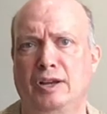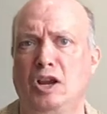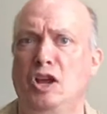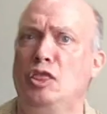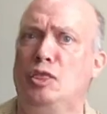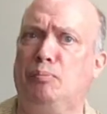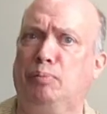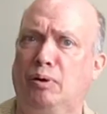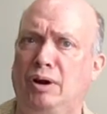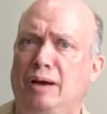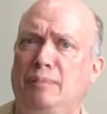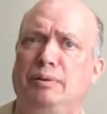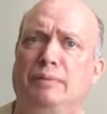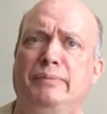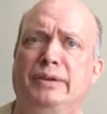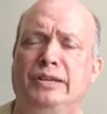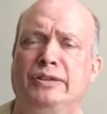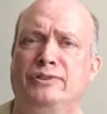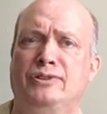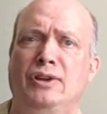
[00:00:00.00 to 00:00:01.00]
The problem
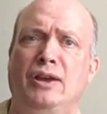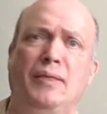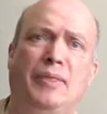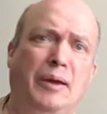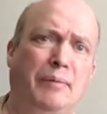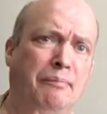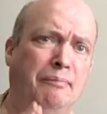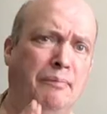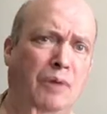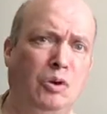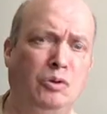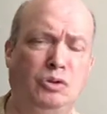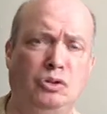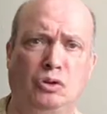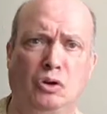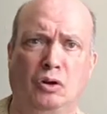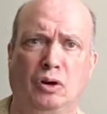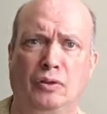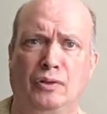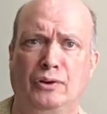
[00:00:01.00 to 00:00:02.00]
is that most
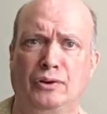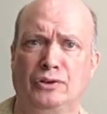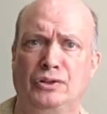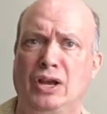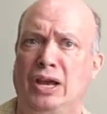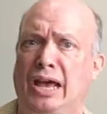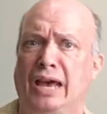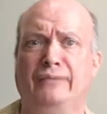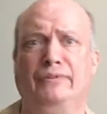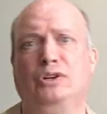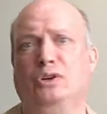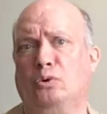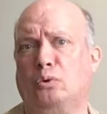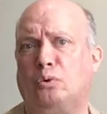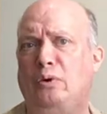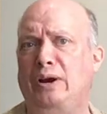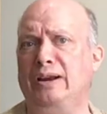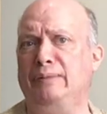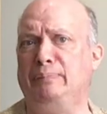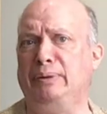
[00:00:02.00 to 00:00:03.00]
authors have a
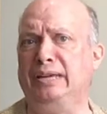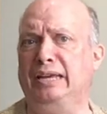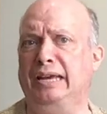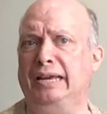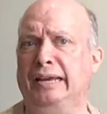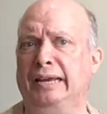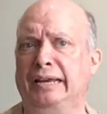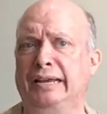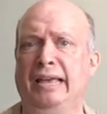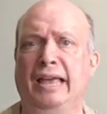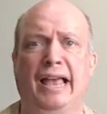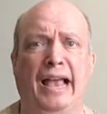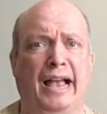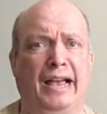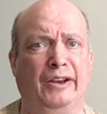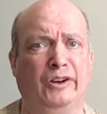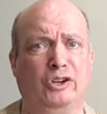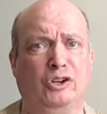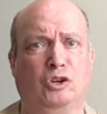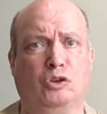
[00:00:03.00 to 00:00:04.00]
great beginning and
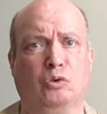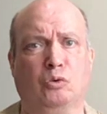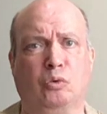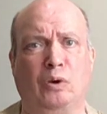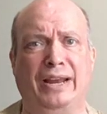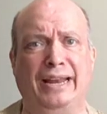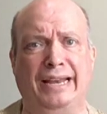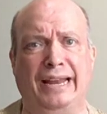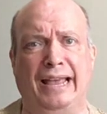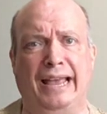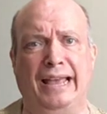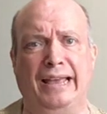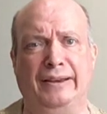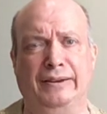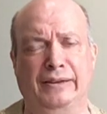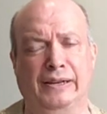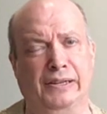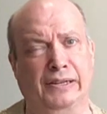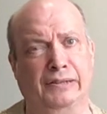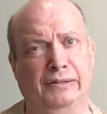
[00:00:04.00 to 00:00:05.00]
a great
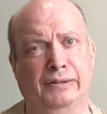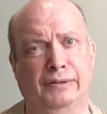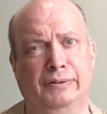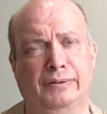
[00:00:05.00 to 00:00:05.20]
ending,